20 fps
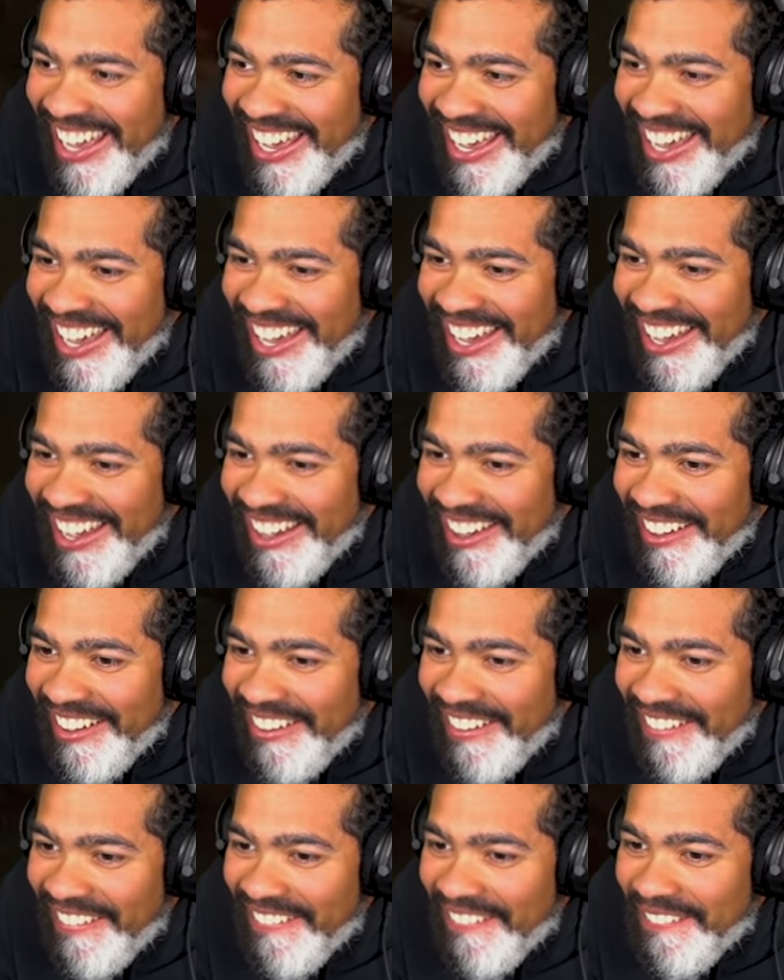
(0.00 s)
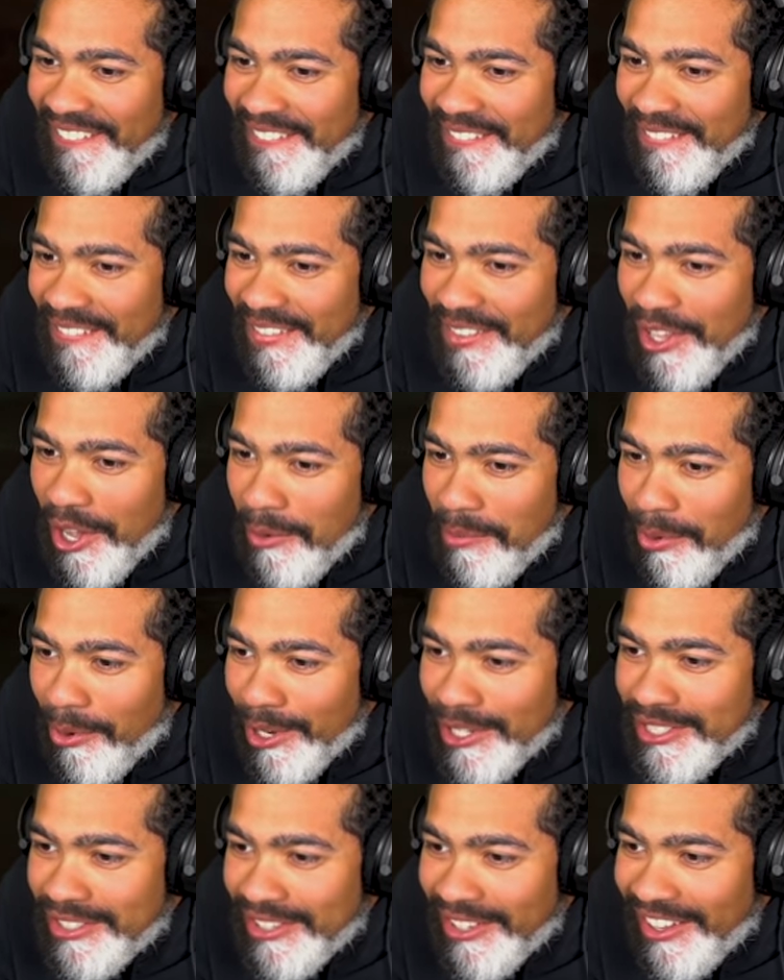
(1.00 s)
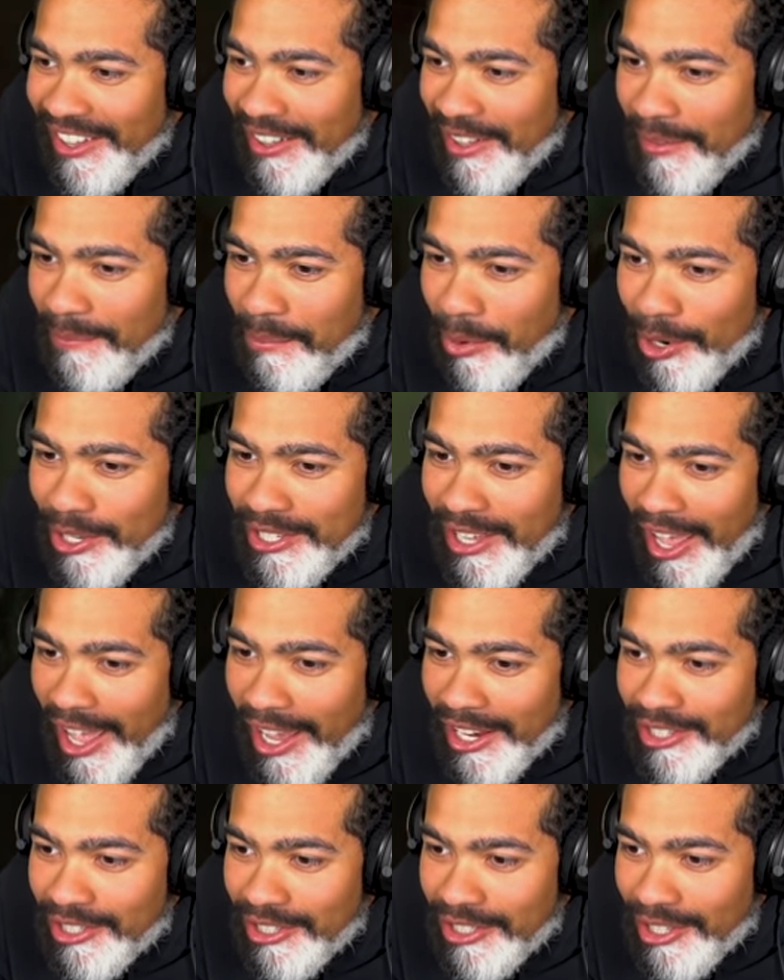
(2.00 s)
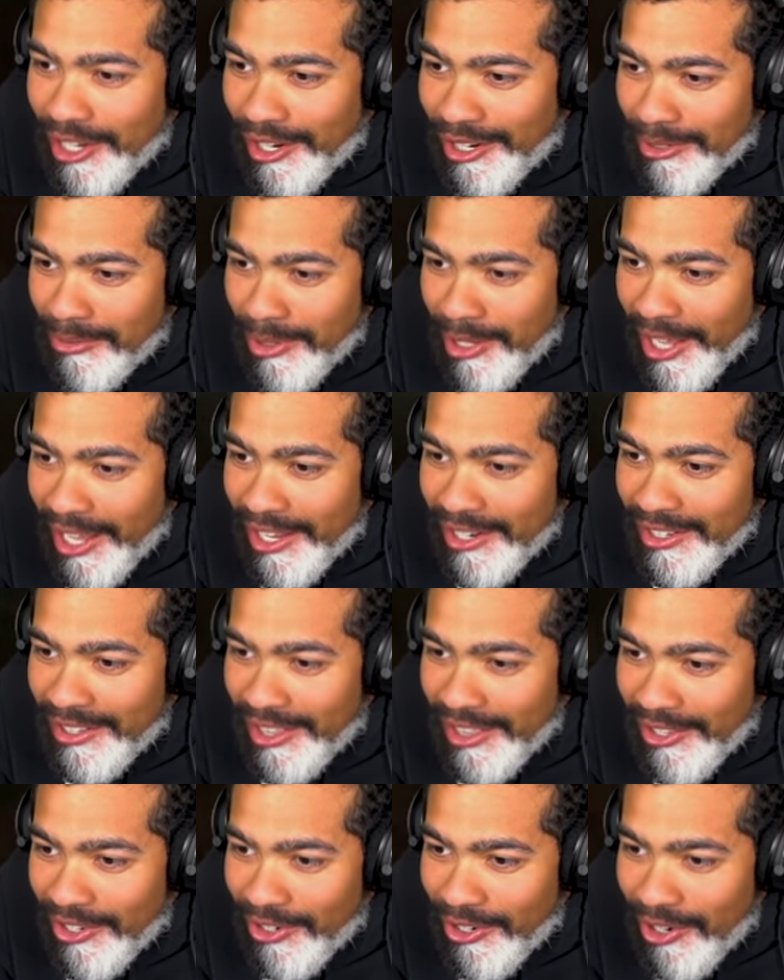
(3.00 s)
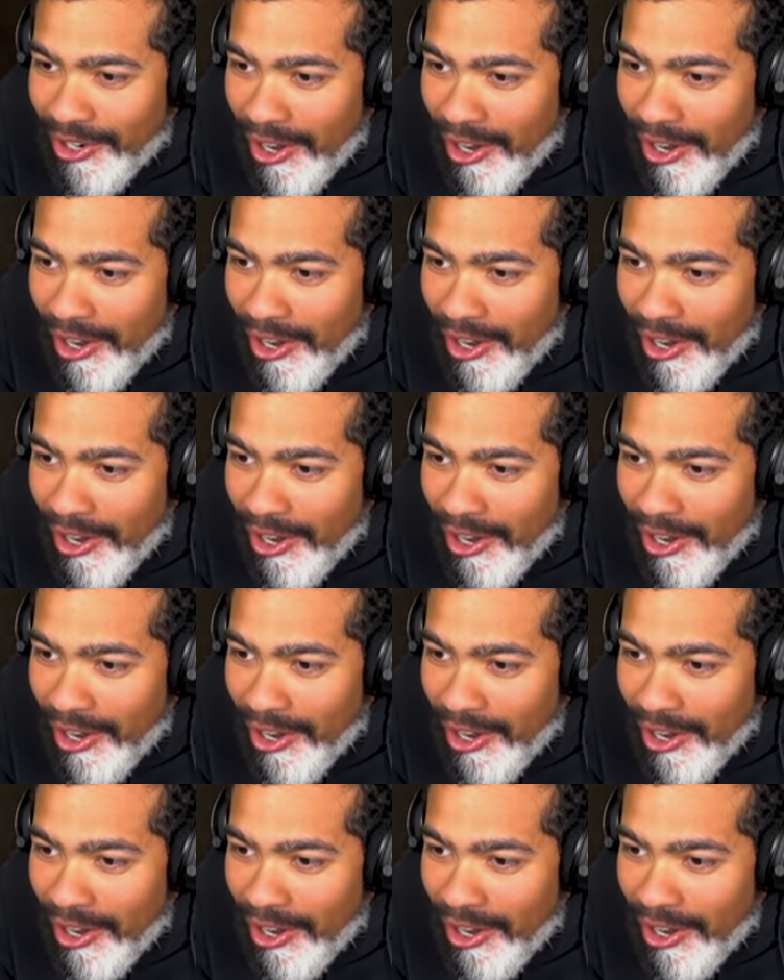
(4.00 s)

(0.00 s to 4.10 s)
I'm out. I'm out. I'm out. Yo, boys, boys actually terrible. Hand to the Lord.